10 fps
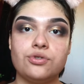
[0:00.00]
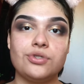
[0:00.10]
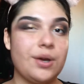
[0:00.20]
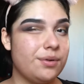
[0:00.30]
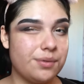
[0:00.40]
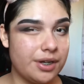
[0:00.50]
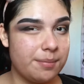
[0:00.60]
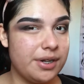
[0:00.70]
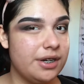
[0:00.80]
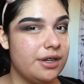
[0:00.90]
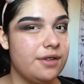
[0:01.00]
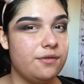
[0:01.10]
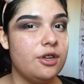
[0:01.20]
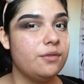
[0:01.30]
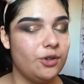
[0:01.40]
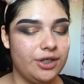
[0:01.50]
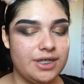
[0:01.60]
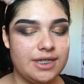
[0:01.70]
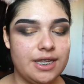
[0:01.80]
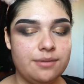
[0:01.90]
So I would recommend it if you have oily
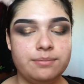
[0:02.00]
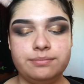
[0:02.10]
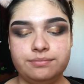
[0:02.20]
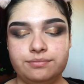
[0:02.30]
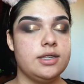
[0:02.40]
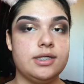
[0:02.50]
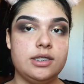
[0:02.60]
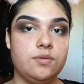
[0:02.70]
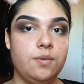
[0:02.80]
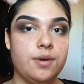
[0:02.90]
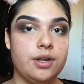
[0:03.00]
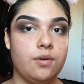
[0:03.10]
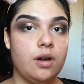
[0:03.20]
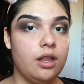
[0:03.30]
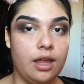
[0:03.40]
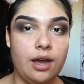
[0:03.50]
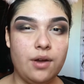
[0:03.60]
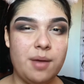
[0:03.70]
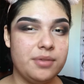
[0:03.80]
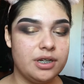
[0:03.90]
skin. Since we want to go all
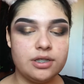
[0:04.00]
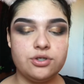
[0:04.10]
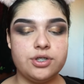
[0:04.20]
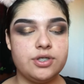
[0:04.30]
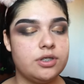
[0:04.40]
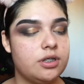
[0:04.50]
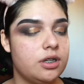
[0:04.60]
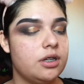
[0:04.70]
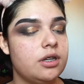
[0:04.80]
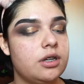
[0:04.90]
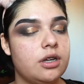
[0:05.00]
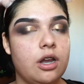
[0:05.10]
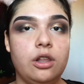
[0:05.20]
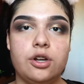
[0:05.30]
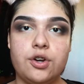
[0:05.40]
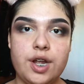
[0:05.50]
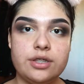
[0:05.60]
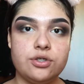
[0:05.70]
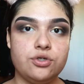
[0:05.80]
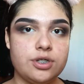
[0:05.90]
out, I'm going to just color
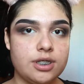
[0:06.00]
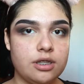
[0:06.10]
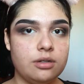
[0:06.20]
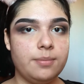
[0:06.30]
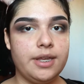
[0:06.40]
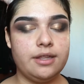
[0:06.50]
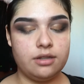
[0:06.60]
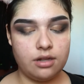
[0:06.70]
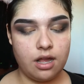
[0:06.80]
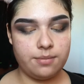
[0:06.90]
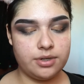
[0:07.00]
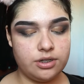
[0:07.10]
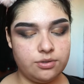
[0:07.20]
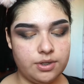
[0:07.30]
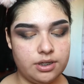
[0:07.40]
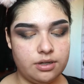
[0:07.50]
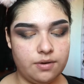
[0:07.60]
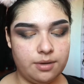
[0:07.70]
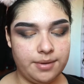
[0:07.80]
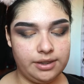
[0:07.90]
correct just a little bit. I'm gonna do it
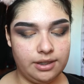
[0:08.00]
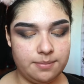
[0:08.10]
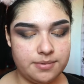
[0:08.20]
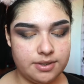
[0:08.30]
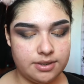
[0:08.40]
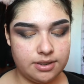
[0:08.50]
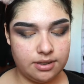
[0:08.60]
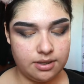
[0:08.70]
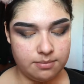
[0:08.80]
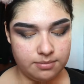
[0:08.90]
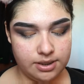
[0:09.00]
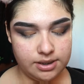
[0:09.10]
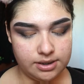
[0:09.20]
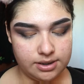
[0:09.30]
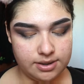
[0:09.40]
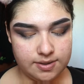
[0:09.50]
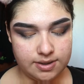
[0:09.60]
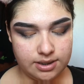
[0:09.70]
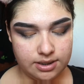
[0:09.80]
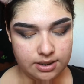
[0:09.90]
around my lips because